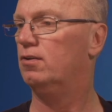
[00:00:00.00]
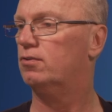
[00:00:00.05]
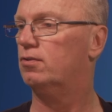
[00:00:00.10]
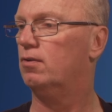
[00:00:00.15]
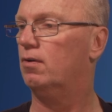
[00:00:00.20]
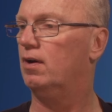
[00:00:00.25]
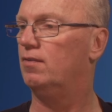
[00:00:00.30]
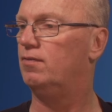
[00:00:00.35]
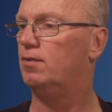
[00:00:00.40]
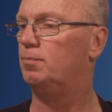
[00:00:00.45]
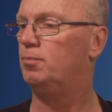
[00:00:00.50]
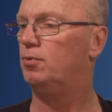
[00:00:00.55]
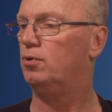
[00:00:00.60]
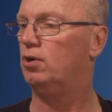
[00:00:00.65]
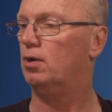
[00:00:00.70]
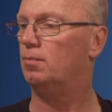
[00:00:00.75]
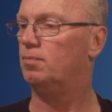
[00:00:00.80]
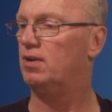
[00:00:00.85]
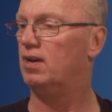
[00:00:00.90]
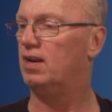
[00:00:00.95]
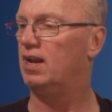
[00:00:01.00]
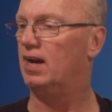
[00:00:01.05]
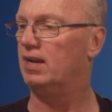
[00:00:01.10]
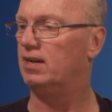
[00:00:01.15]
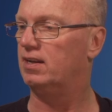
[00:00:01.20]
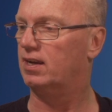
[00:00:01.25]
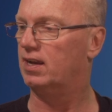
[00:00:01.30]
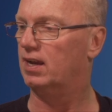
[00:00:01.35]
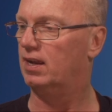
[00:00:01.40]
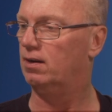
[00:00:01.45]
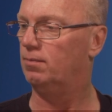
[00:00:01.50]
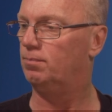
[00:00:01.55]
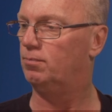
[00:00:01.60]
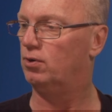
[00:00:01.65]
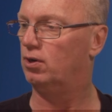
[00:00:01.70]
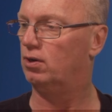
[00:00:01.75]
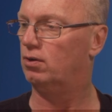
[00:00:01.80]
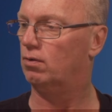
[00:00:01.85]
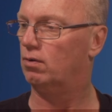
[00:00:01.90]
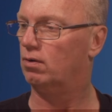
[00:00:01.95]
So if I put up the light again,
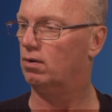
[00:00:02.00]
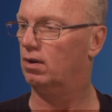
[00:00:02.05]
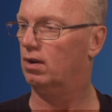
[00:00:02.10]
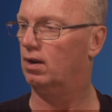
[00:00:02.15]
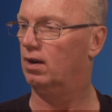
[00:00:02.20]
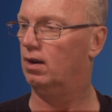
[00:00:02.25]
put it on